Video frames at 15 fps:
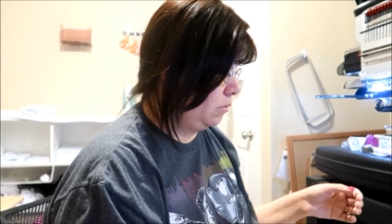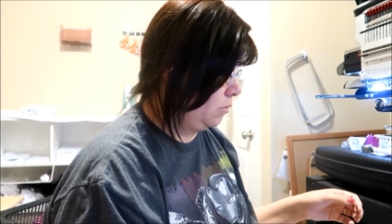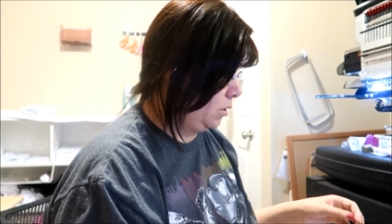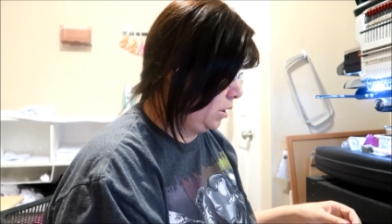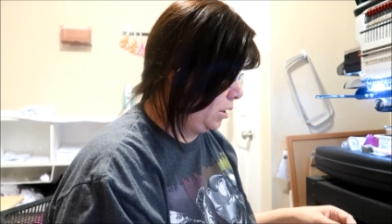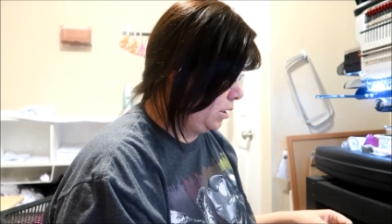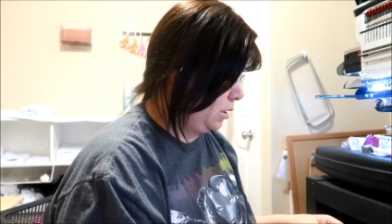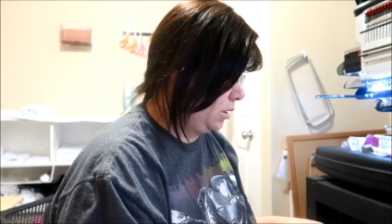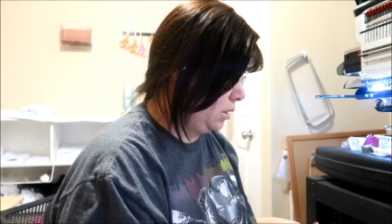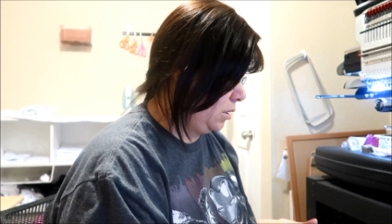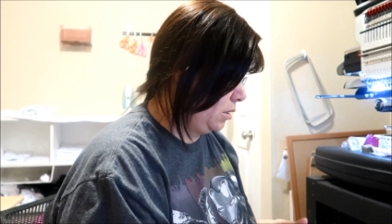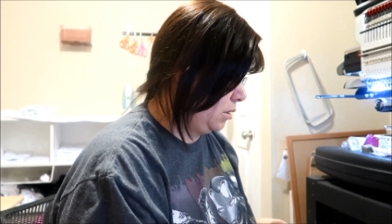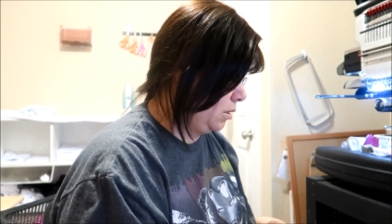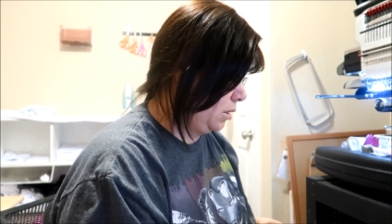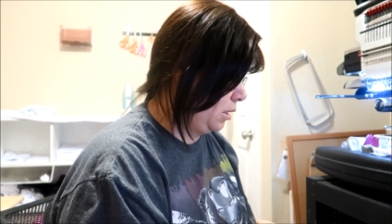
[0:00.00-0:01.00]
What?
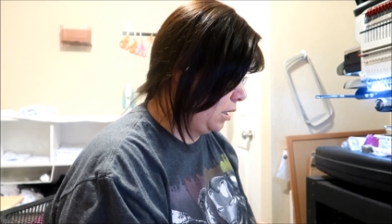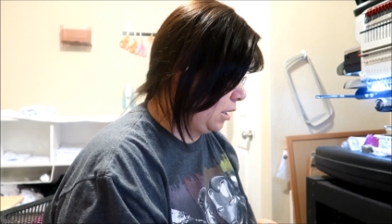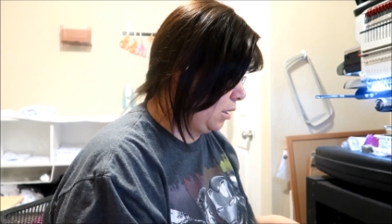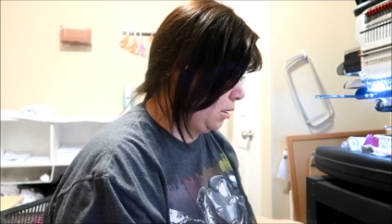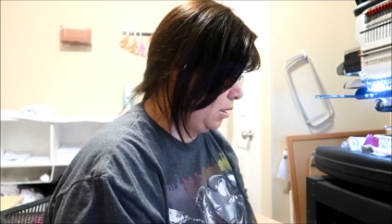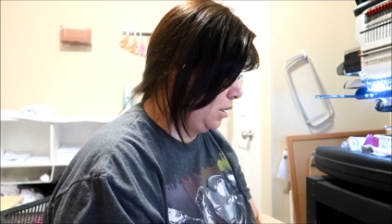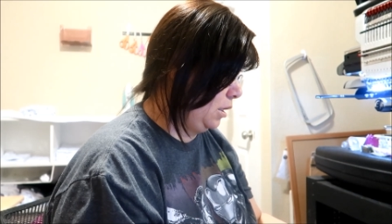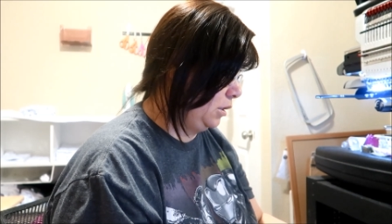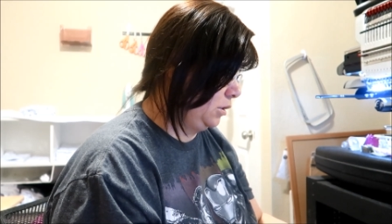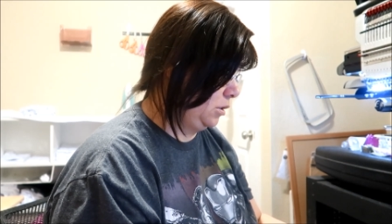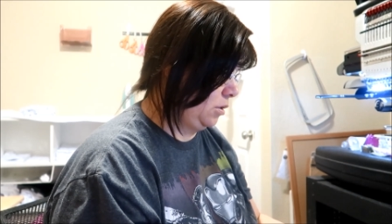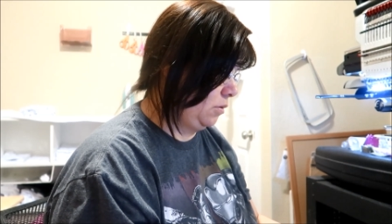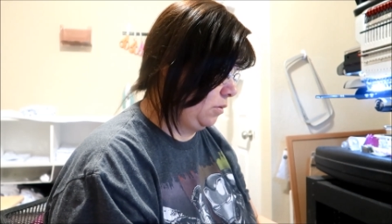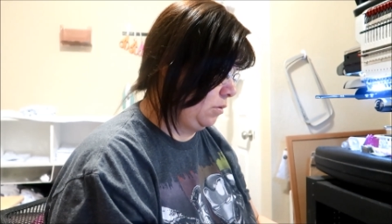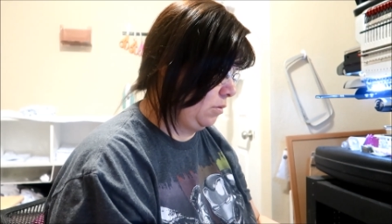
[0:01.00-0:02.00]
Yeah, things
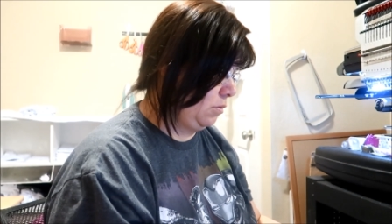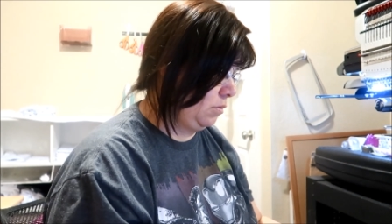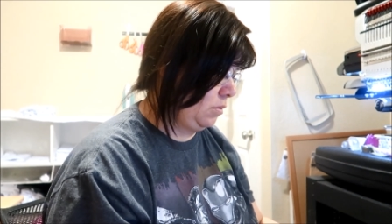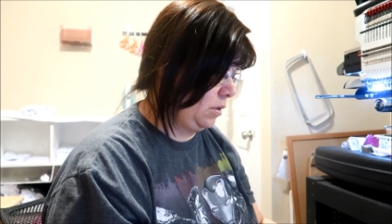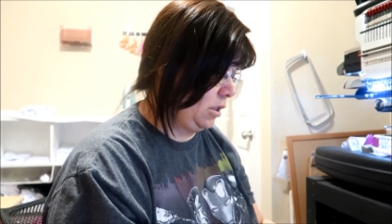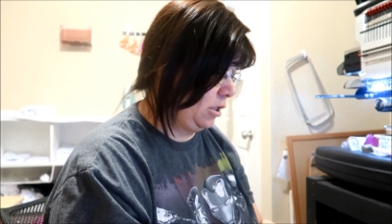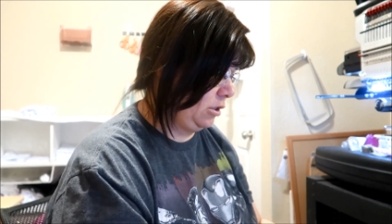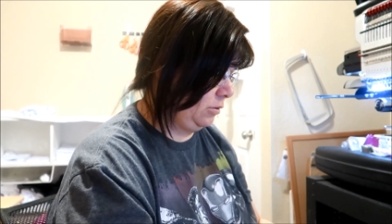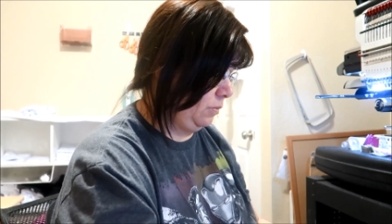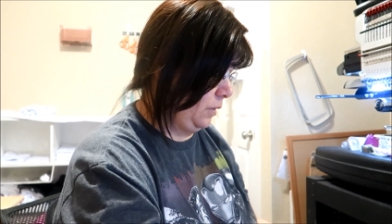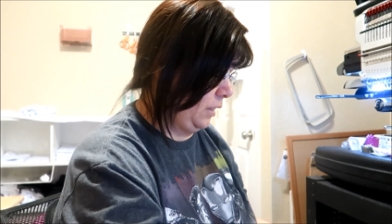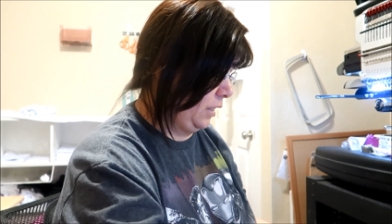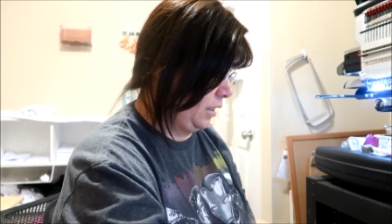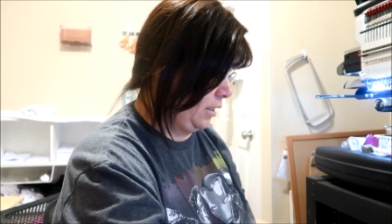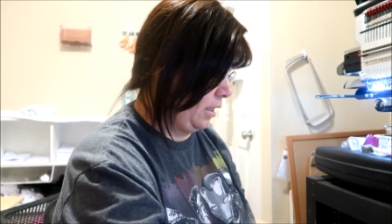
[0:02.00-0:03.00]
don't go as
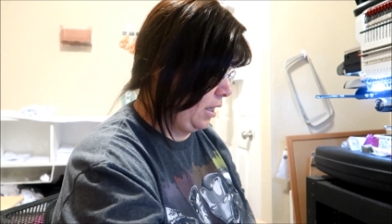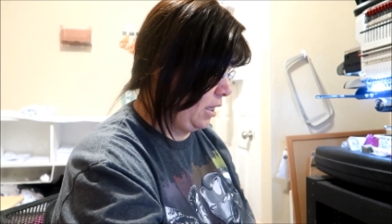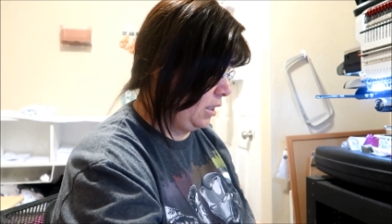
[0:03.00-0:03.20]
planned,